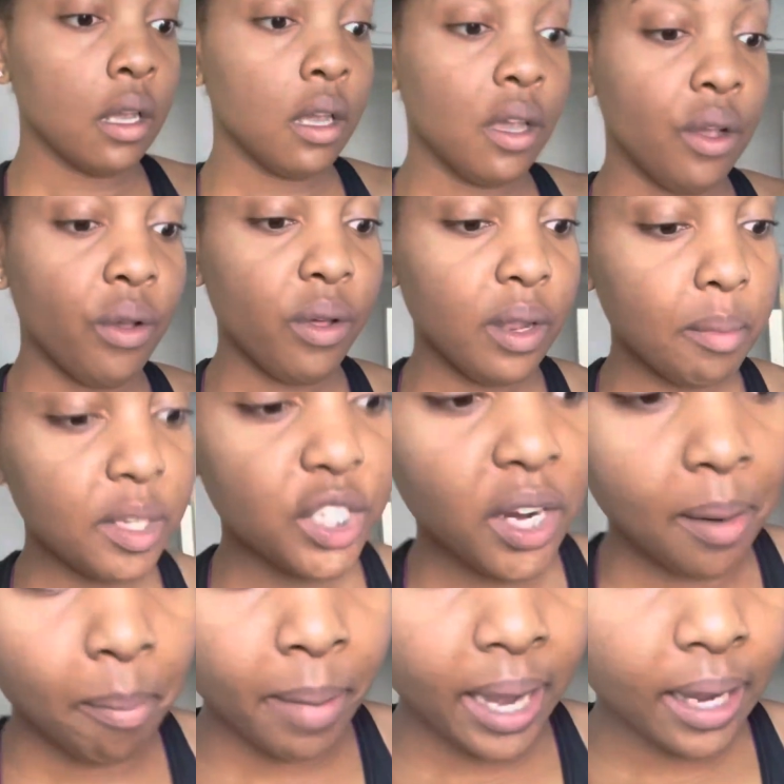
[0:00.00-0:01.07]
let me
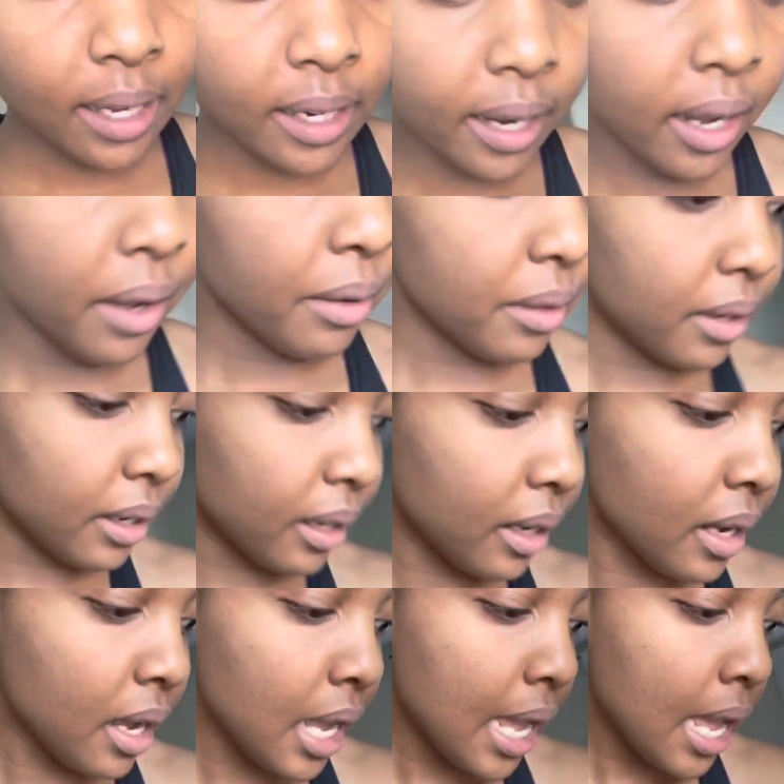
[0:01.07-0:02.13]
turn Mecca down.
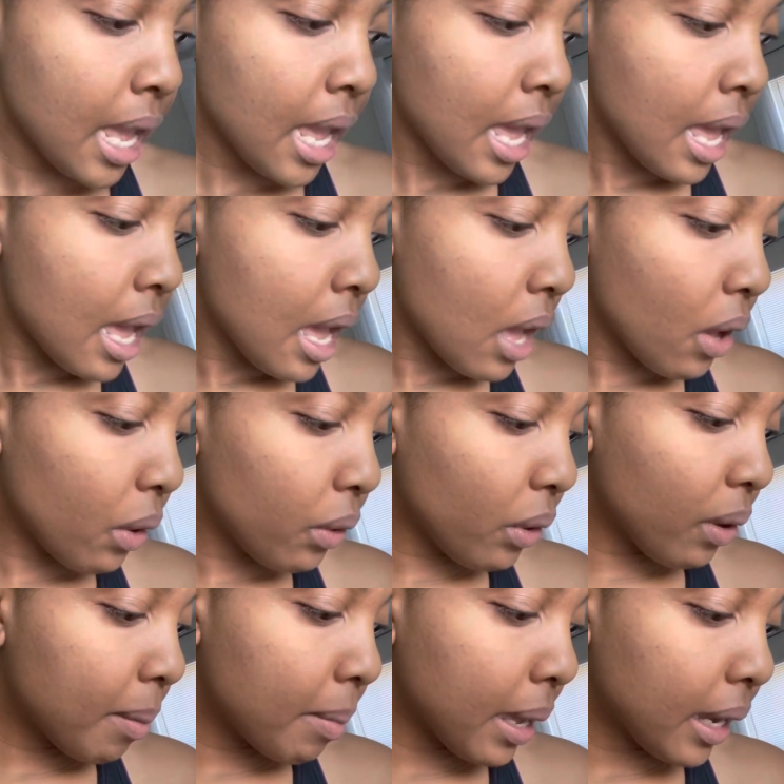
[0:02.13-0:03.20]

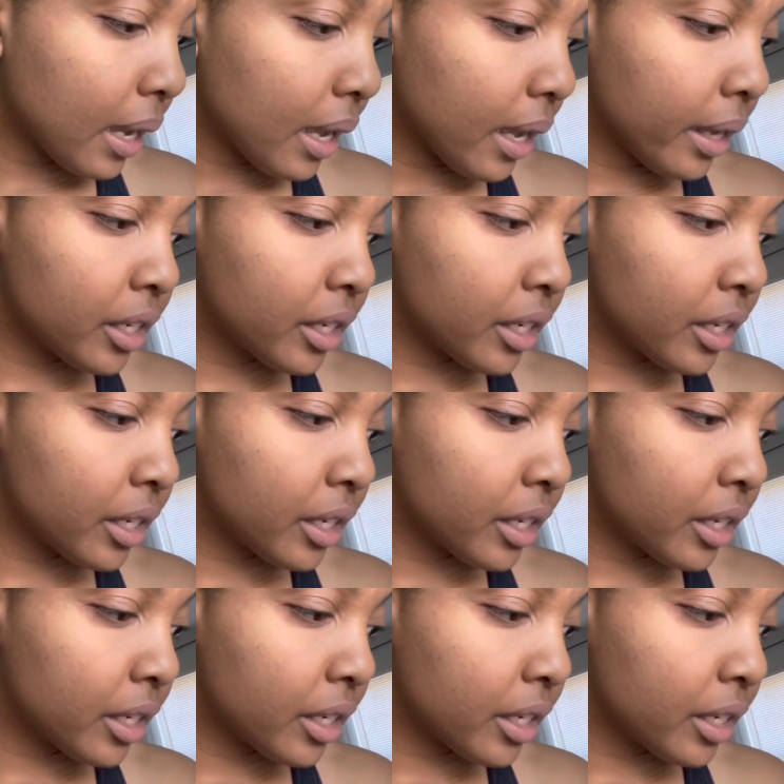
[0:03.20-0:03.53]
Hello Mecca,